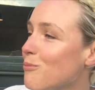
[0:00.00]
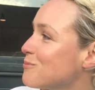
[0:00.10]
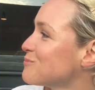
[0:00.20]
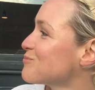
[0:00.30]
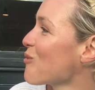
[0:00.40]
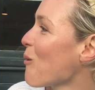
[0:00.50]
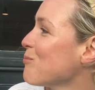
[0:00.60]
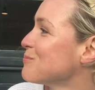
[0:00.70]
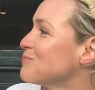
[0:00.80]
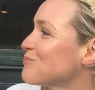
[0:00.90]
I
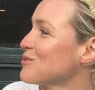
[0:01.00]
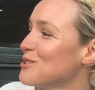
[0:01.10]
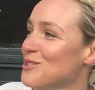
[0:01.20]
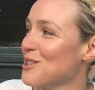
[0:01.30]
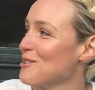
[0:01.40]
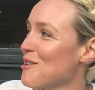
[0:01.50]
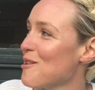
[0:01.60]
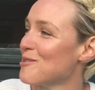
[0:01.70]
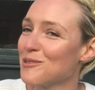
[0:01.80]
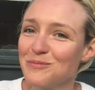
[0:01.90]
think it's steady
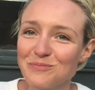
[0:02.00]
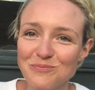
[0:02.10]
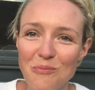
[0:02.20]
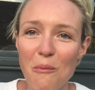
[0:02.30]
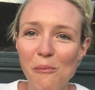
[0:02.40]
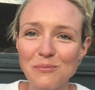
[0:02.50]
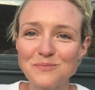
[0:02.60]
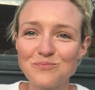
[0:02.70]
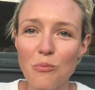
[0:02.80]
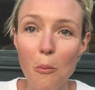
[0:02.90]
hand.
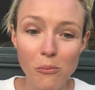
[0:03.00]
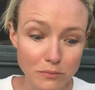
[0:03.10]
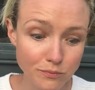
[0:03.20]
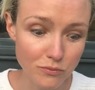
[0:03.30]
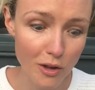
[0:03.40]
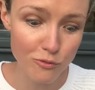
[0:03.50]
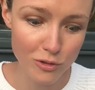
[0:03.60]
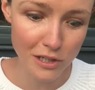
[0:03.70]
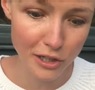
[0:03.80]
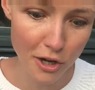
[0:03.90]
That's
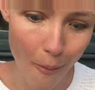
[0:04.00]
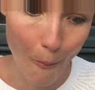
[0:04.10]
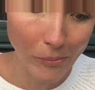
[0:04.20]
really good.